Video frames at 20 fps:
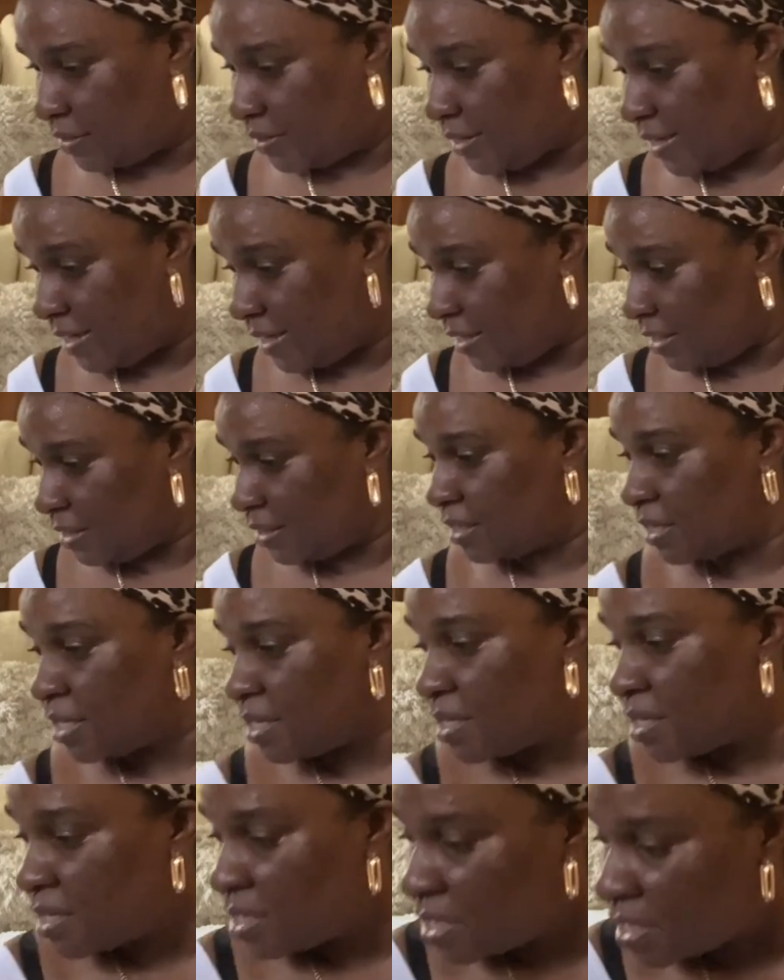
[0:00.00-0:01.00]
right,
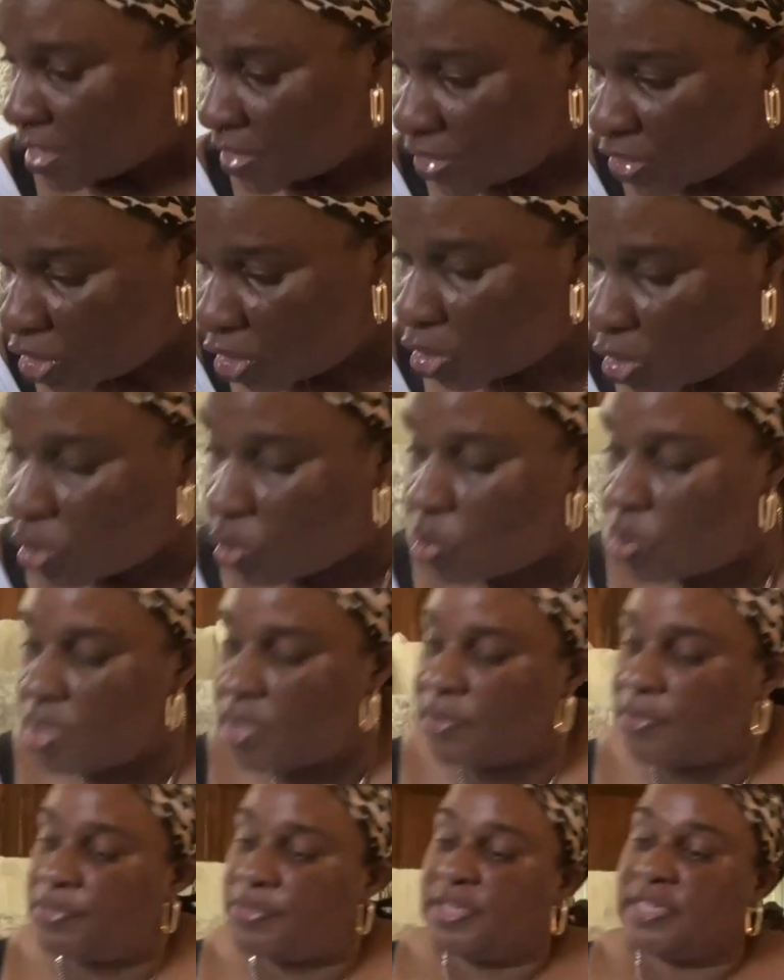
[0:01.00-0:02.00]
now
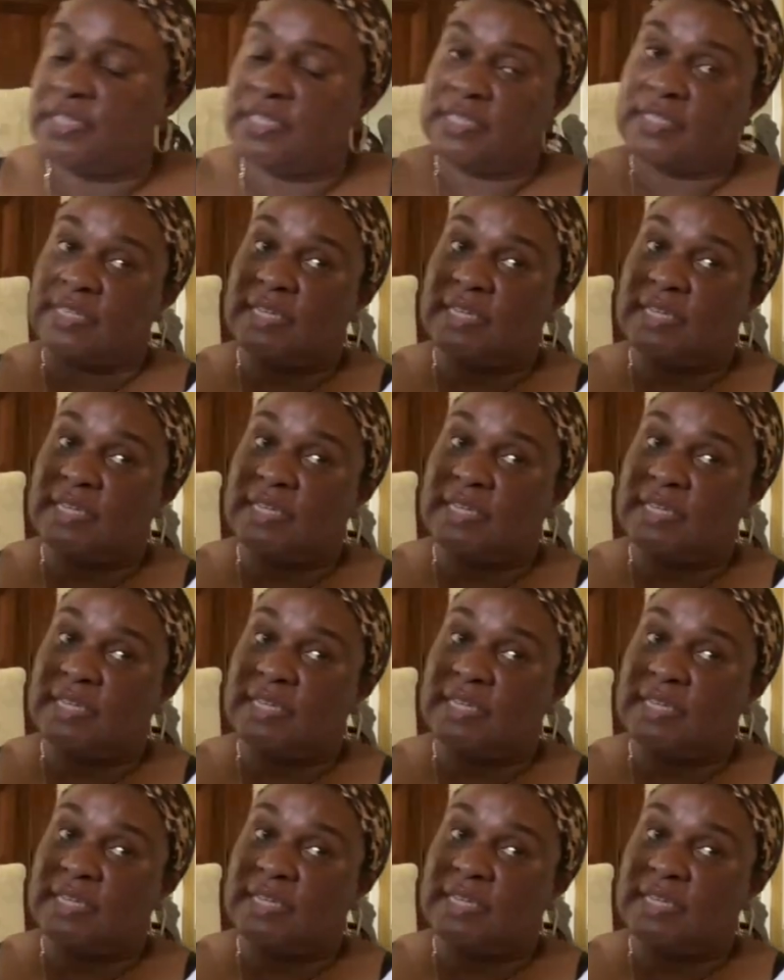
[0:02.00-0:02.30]
this is